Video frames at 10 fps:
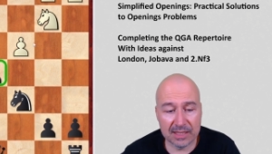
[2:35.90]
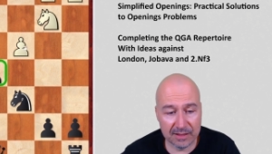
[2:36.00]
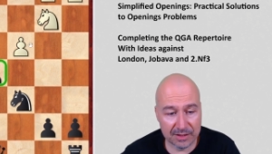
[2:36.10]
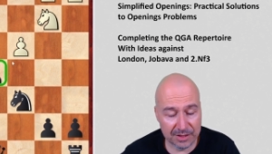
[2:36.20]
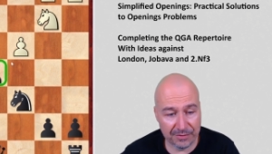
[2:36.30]

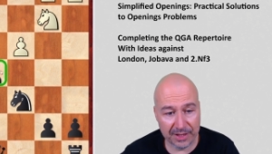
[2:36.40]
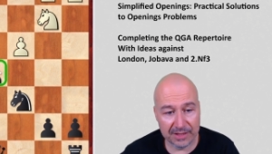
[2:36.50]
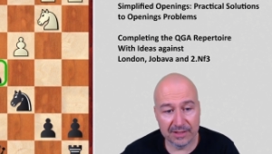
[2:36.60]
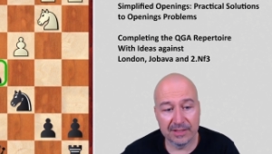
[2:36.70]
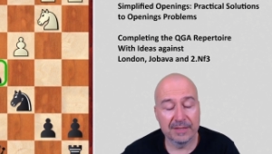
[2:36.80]

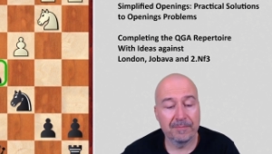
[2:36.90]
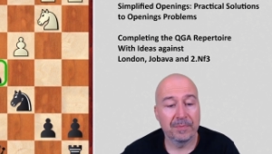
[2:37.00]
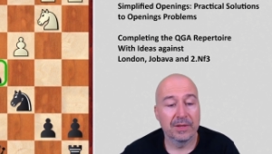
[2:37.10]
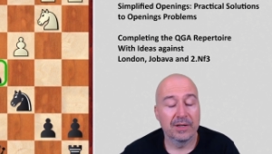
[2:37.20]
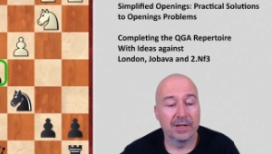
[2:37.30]
defend the
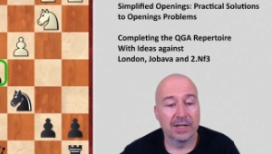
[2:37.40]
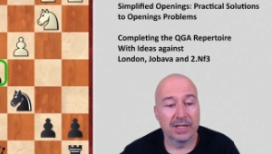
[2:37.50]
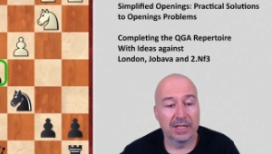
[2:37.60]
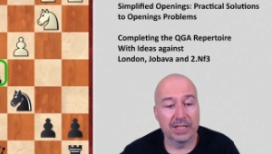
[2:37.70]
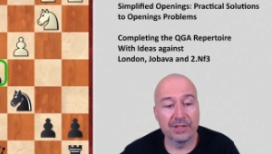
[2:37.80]

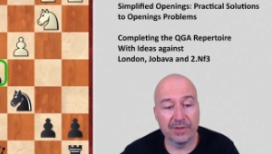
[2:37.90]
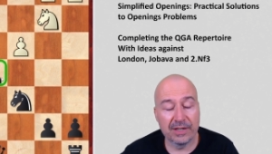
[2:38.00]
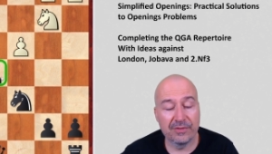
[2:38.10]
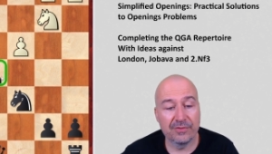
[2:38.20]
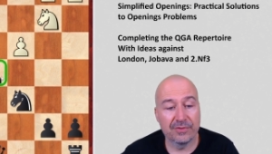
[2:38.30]

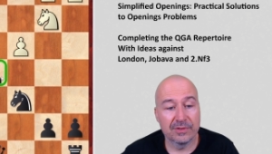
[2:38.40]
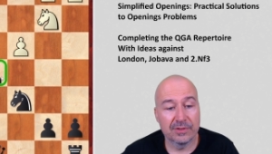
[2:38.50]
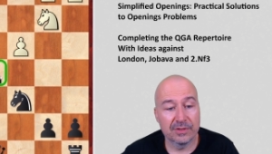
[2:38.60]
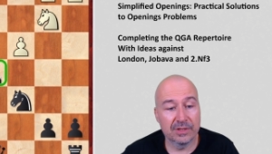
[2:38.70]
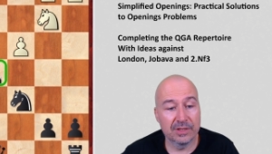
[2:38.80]

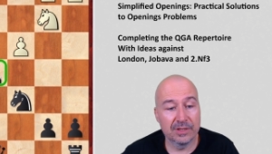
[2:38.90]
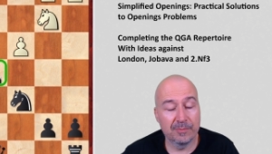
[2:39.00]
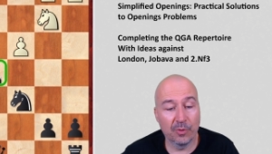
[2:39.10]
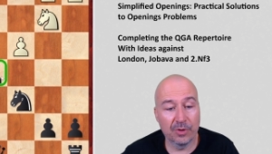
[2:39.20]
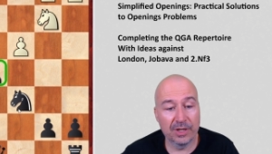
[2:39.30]
d5
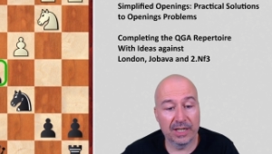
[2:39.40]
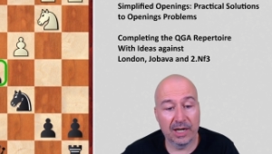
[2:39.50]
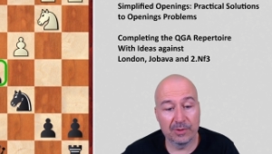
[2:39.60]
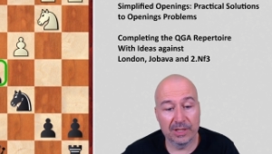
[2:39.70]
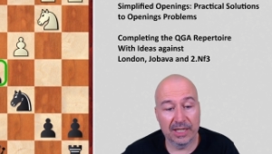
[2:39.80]
pawn, and now
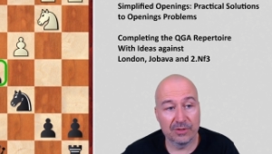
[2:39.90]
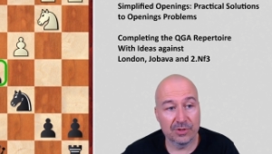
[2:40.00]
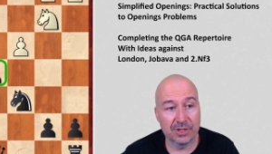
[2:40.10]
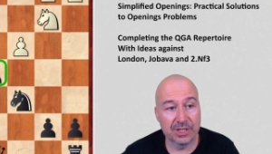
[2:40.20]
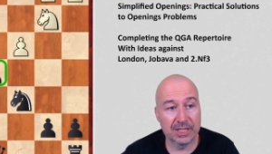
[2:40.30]
with the knight on
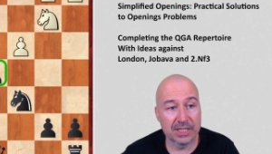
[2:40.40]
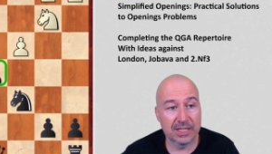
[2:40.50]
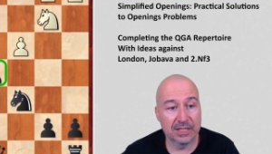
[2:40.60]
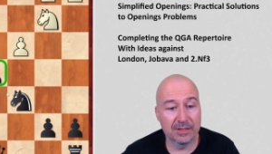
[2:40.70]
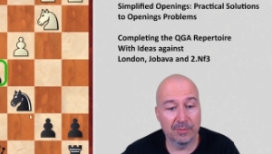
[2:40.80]
c6
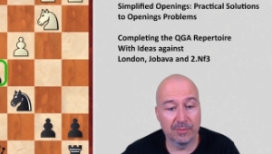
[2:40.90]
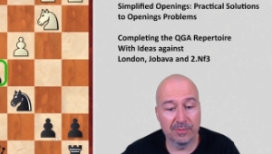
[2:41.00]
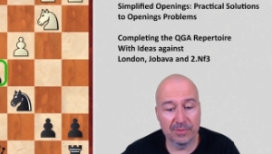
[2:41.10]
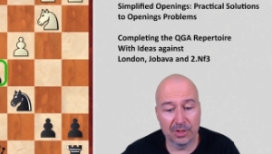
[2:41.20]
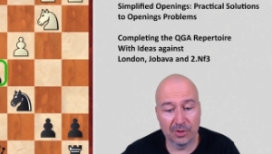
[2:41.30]
the
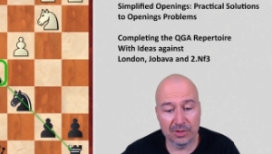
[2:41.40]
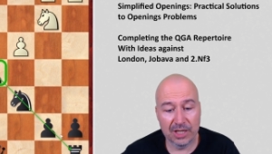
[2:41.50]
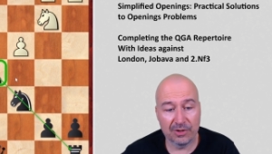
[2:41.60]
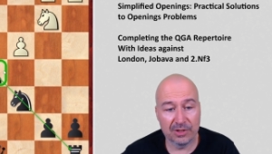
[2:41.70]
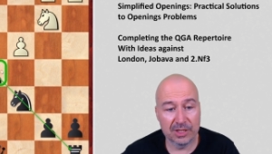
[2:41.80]
long
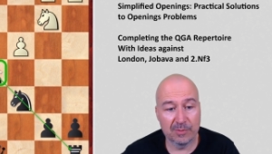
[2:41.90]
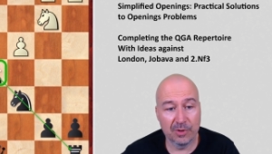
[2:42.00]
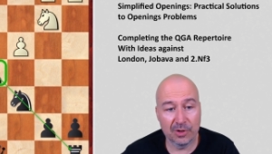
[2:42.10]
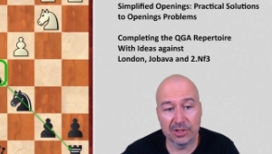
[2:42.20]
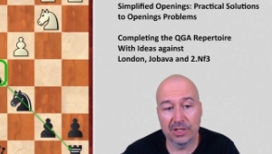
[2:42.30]
diagonal is
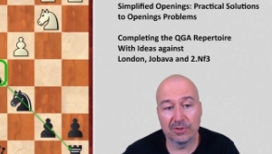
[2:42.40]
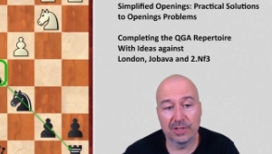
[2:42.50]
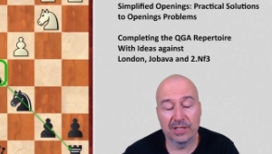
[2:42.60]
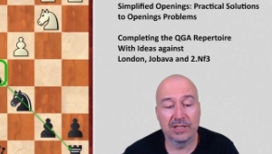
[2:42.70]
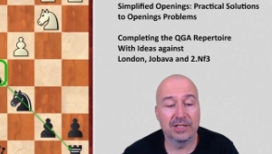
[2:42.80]
blocked, and
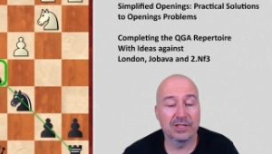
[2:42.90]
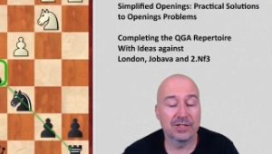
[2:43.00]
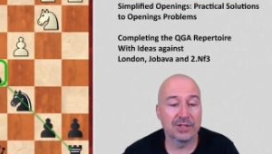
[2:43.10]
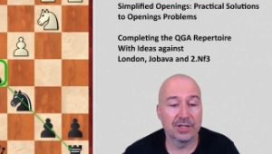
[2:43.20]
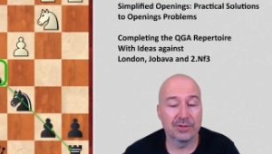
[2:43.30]
already there is a
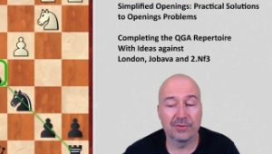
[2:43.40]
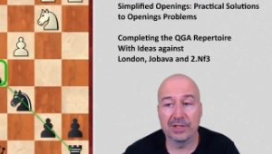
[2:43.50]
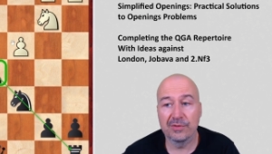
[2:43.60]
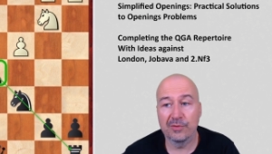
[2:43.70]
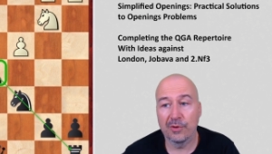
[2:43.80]
threat of
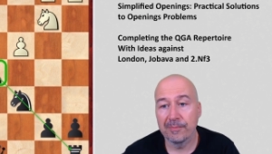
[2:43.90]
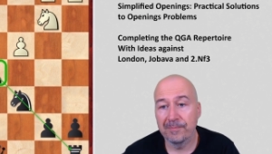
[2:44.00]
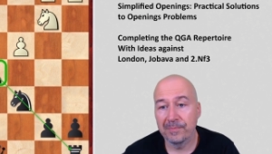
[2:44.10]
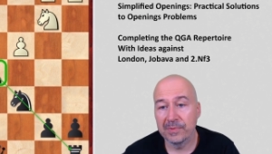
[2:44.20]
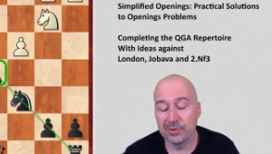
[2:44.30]
d4.
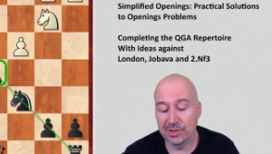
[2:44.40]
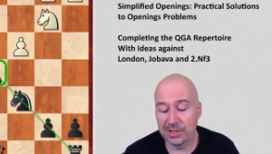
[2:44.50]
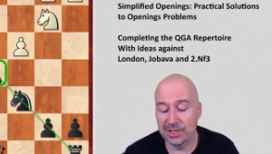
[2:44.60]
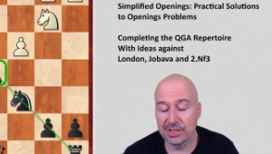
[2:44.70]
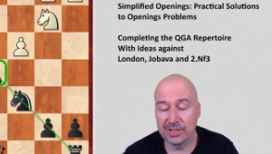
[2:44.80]
So
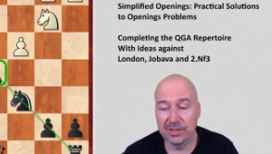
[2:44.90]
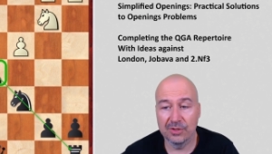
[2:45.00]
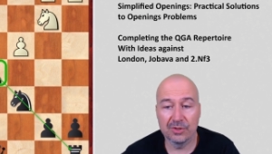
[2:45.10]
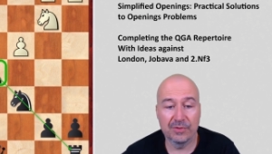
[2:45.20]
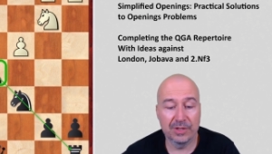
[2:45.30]
this is
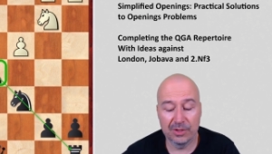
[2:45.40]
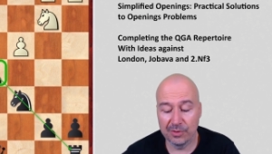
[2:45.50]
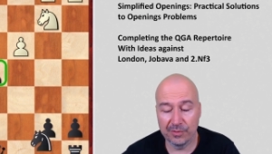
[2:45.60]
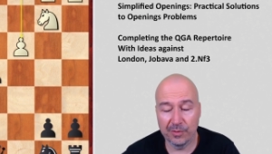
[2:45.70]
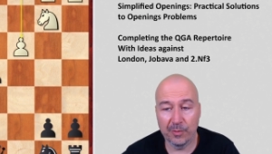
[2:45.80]
not very
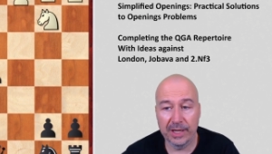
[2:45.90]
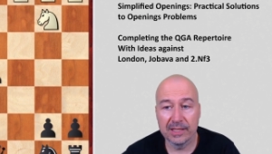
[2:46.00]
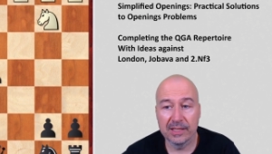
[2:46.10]
good for White.